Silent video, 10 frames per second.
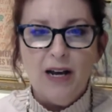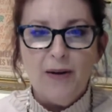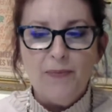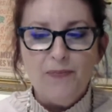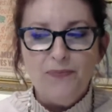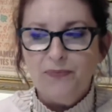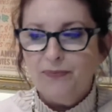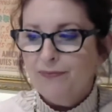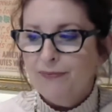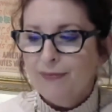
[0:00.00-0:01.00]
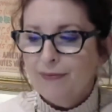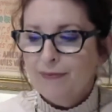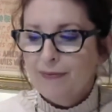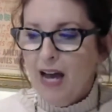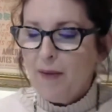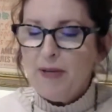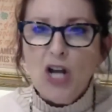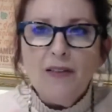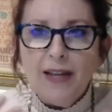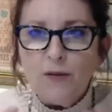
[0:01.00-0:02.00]
um, I mean,
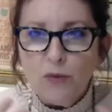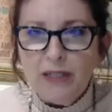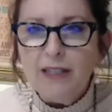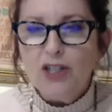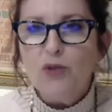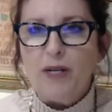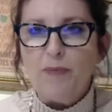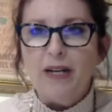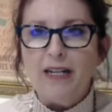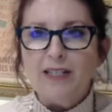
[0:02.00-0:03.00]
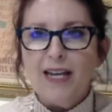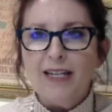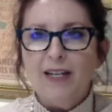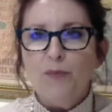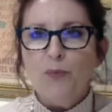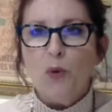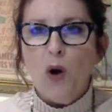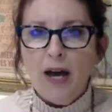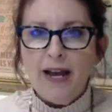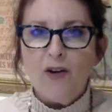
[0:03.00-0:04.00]
not like really sweet, but it's like it
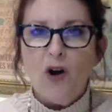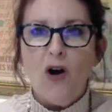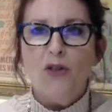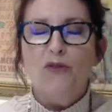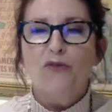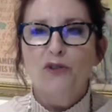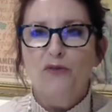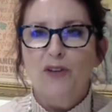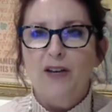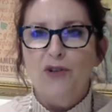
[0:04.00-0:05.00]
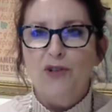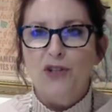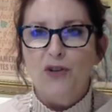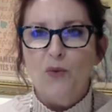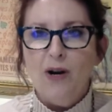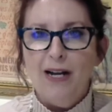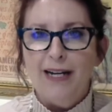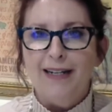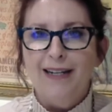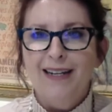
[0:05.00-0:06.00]
brought out all the fruit flavors in the wine.